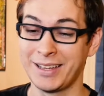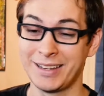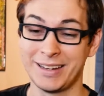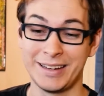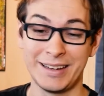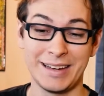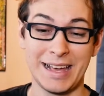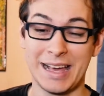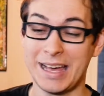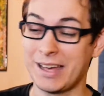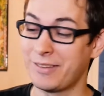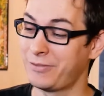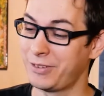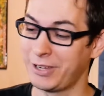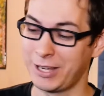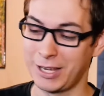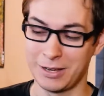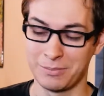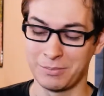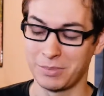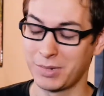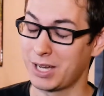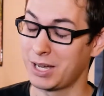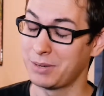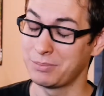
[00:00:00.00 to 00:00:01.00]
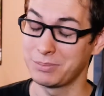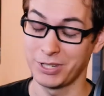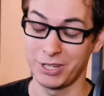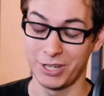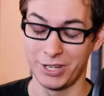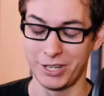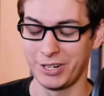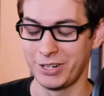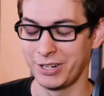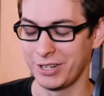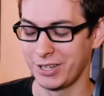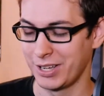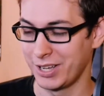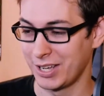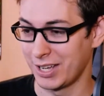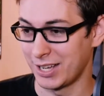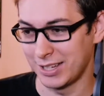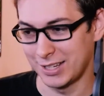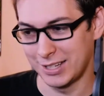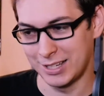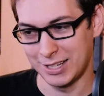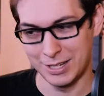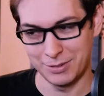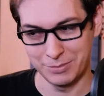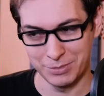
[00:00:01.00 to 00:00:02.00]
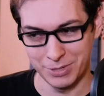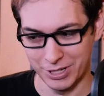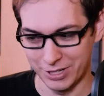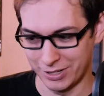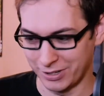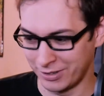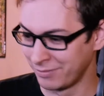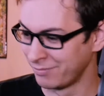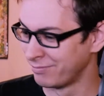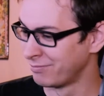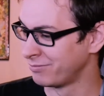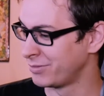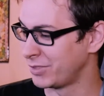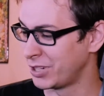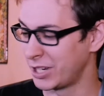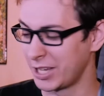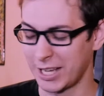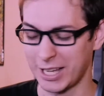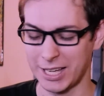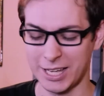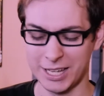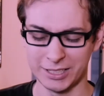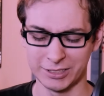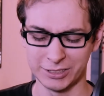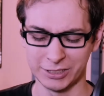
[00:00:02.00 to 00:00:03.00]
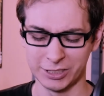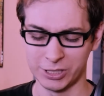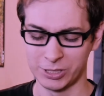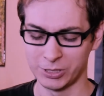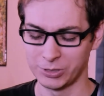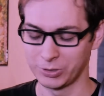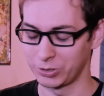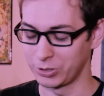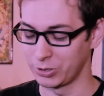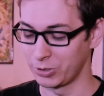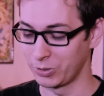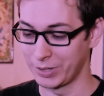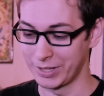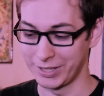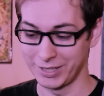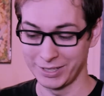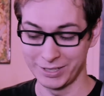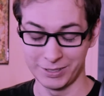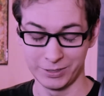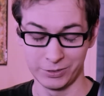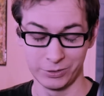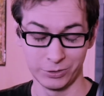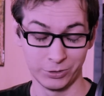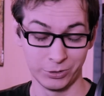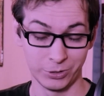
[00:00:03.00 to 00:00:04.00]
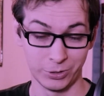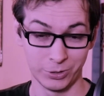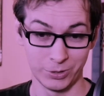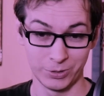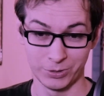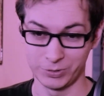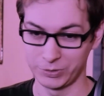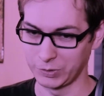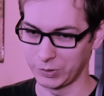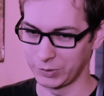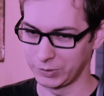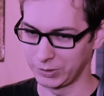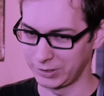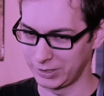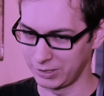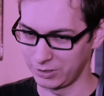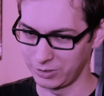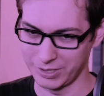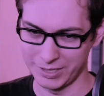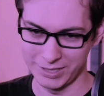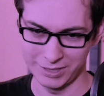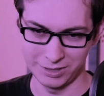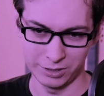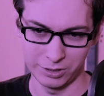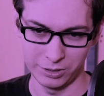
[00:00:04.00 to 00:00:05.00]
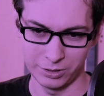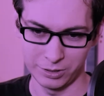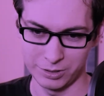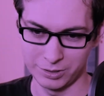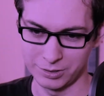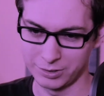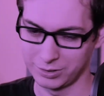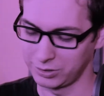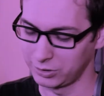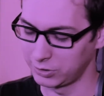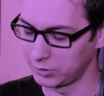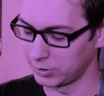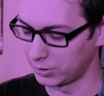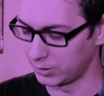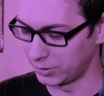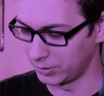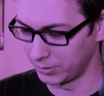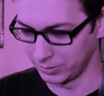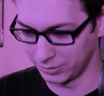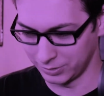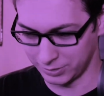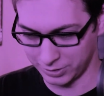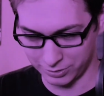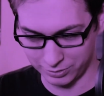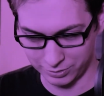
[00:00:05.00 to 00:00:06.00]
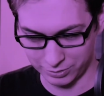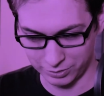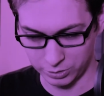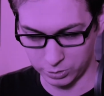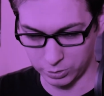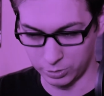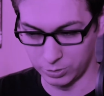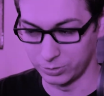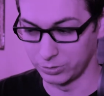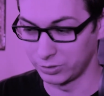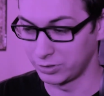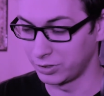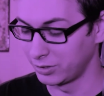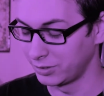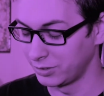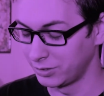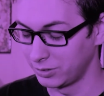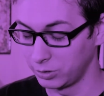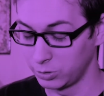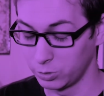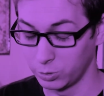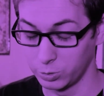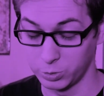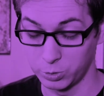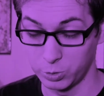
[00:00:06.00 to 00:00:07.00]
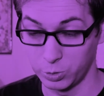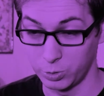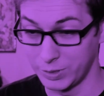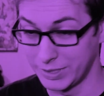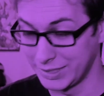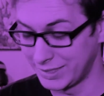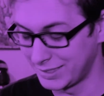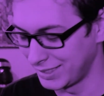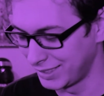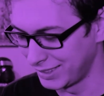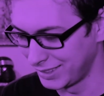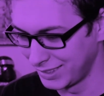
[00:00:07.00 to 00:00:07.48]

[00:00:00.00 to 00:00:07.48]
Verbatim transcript: nah fam, I'm good, I'm good. Nah, don't do it. No, don't do it. No, don't, don't. Don't do it.